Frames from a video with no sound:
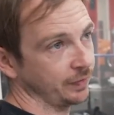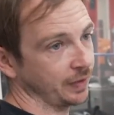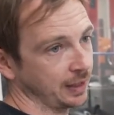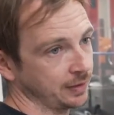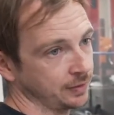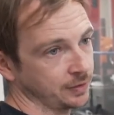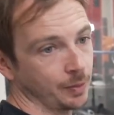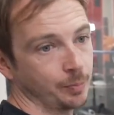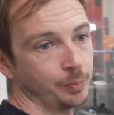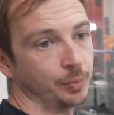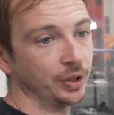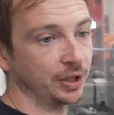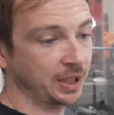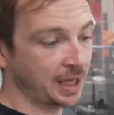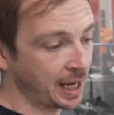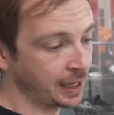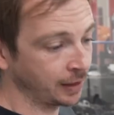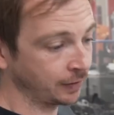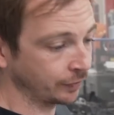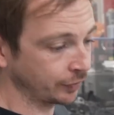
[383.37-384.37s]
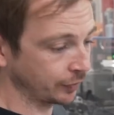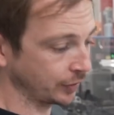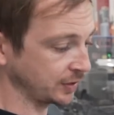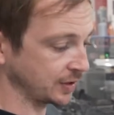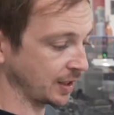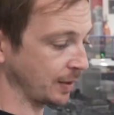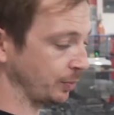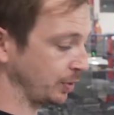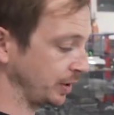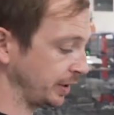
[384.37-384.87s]
had done by King, for
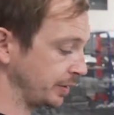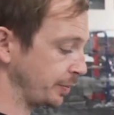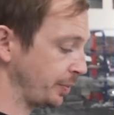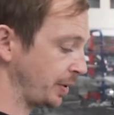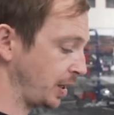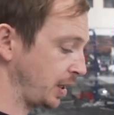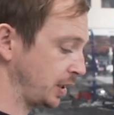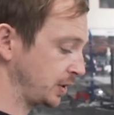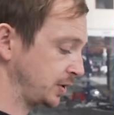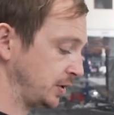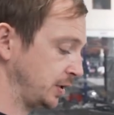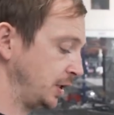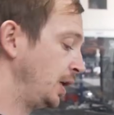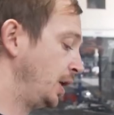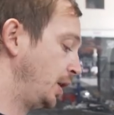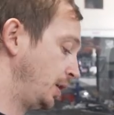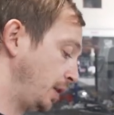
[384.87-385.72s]
example, in the past,